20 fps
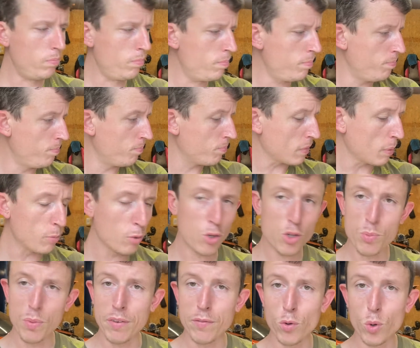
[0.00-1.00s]
I'm
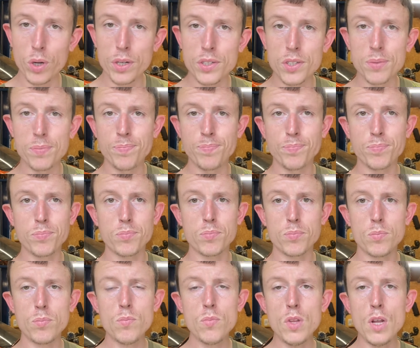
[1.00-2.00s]
losing my voice,
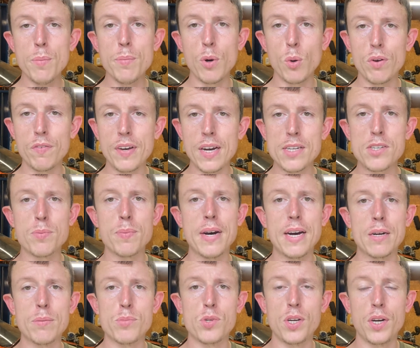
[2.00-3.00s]
but we've got some
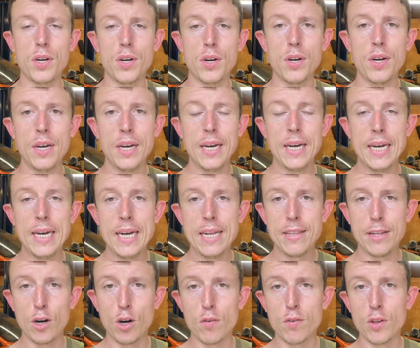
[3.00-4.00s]
items here
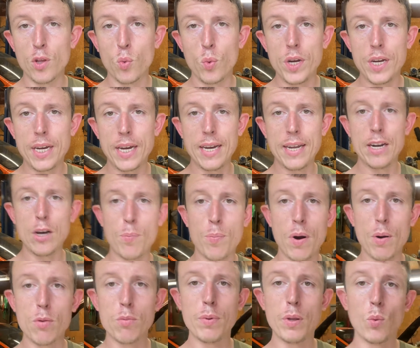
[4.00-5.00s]
that over the weekend I'll
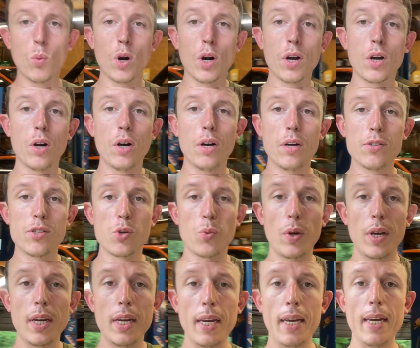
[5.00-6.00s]
probably work on so we
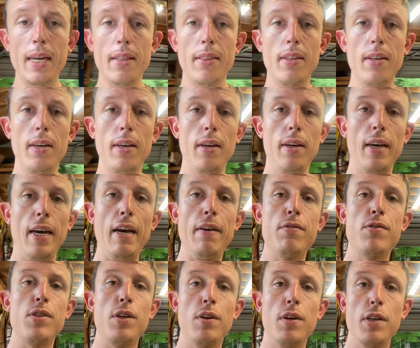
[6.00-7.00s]
can get the
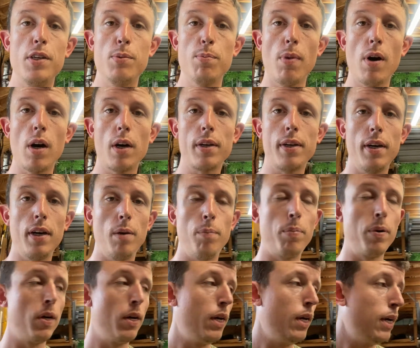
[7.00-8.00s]
F-Series mocked up
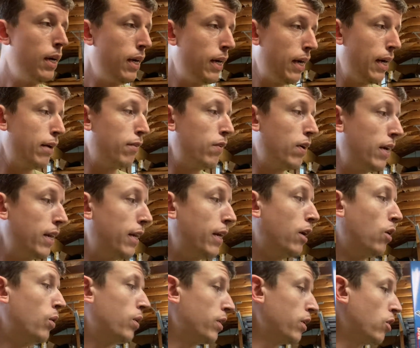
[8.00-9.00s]
and ready to
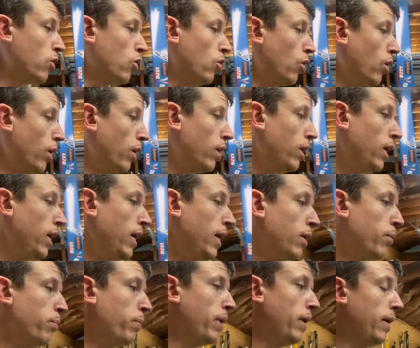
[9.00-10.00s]
go in the car.
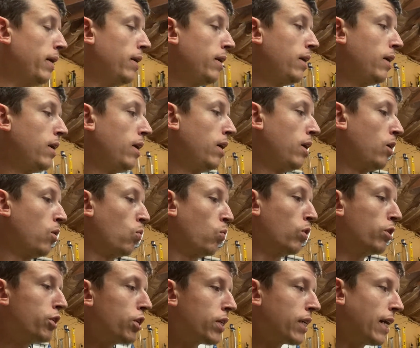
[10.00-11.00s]
But
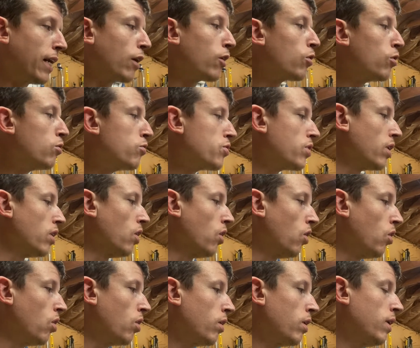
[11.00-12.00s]
we're just kind of cruising
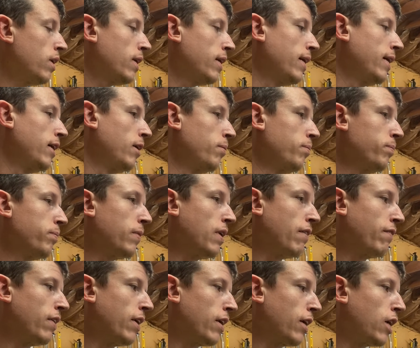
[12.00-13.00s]
along. Um,
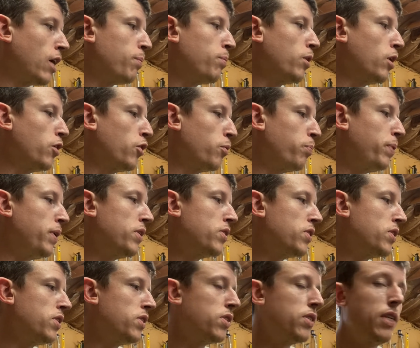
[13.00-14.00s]
I've got a couple other
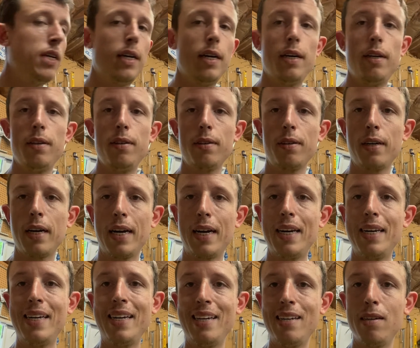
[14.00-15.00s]
pieces that kind of
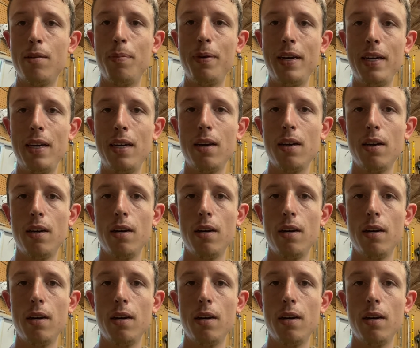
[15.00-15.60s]
need to be